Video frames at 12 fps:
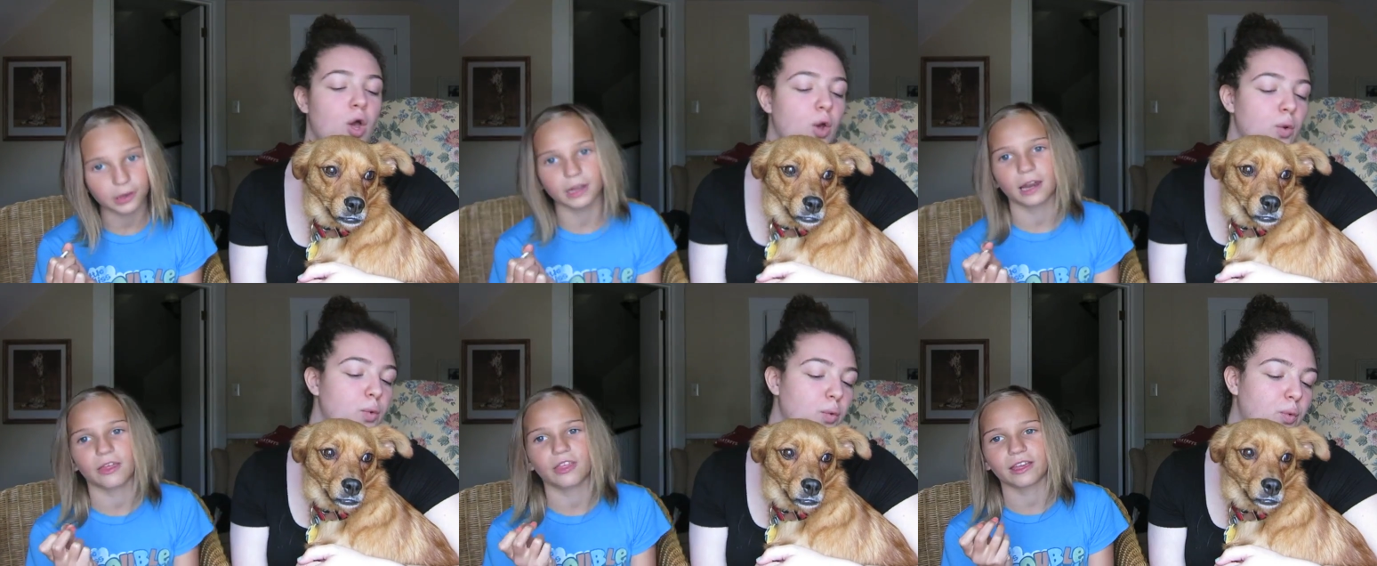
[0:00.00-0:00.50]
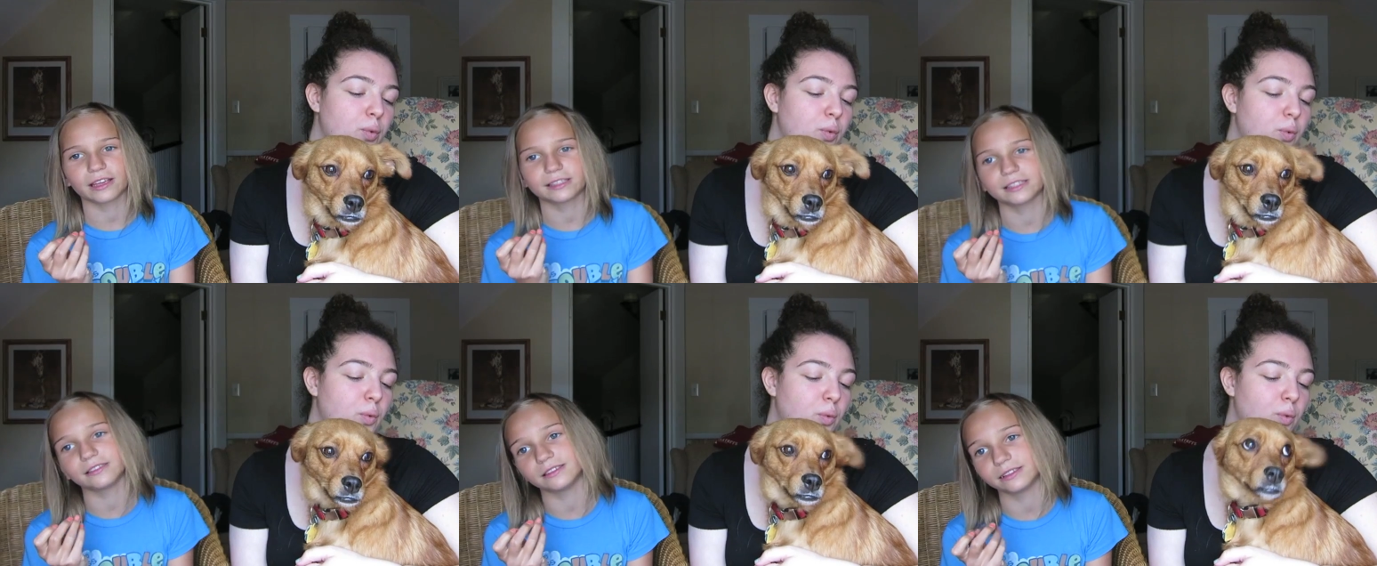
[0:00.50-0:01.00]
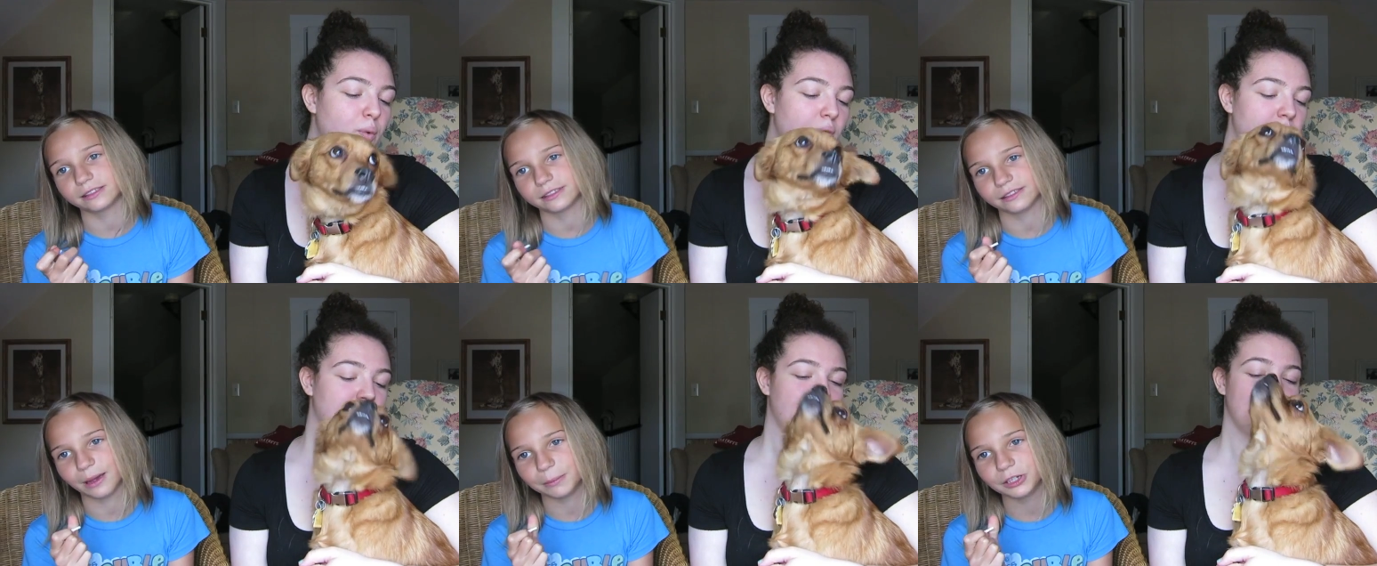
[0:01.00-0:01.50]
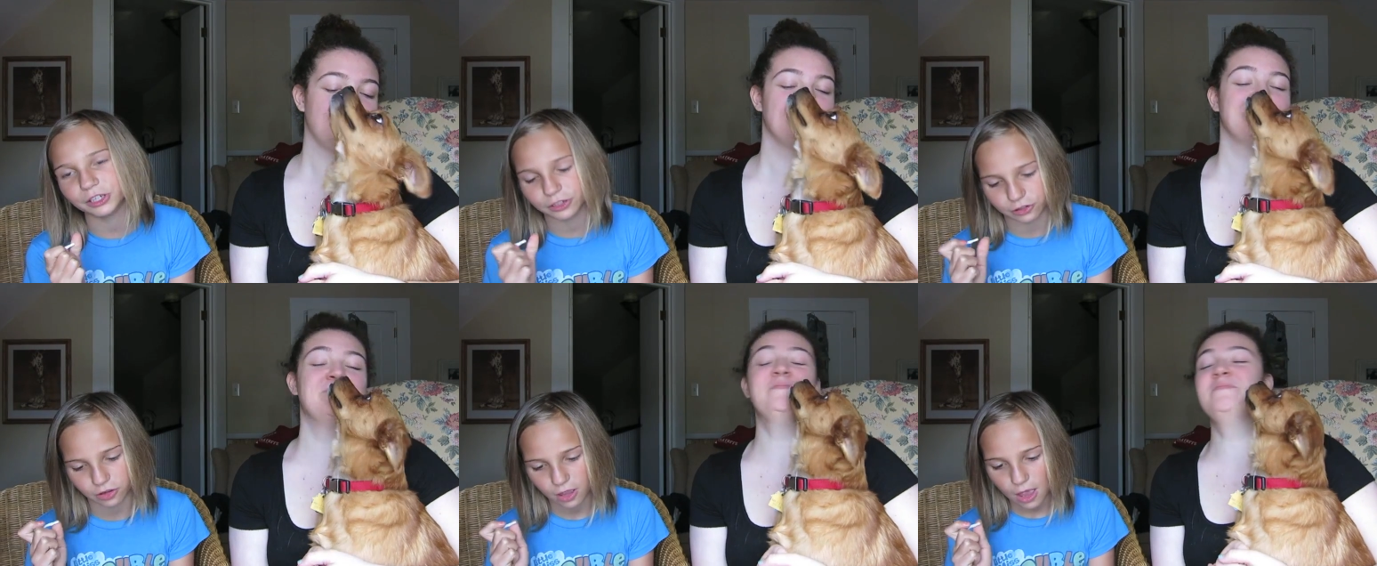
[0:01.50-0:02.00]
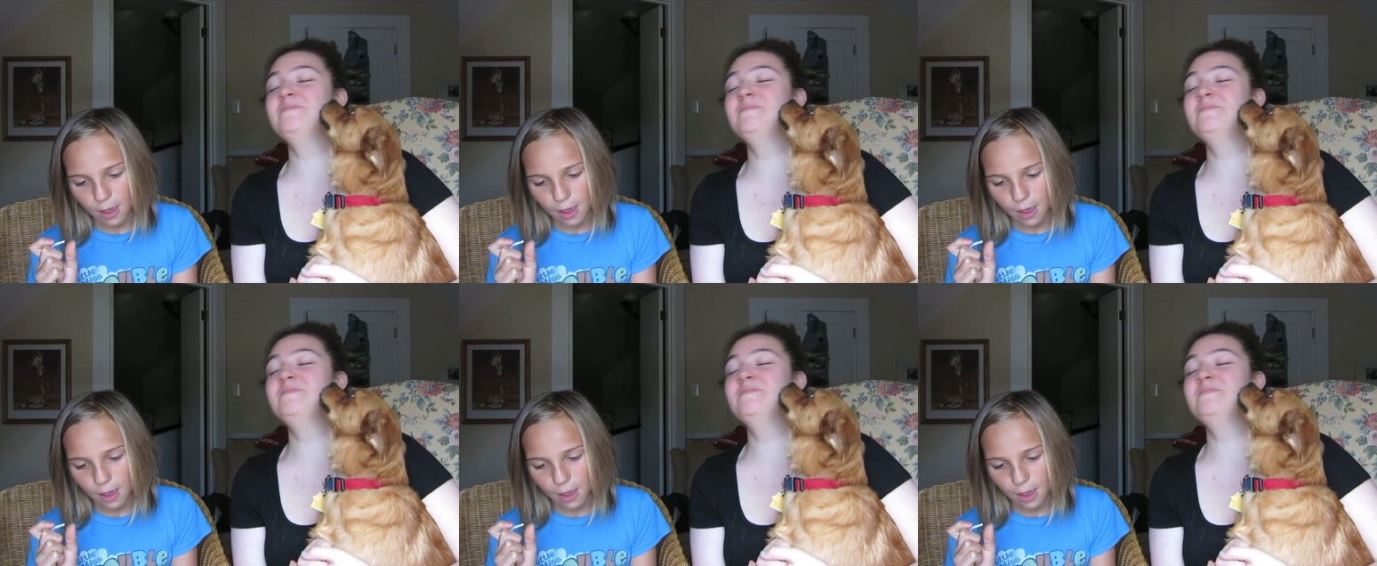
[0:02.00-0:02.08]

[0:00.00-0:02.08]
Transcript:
Speaker 1: and I think it's in the summer.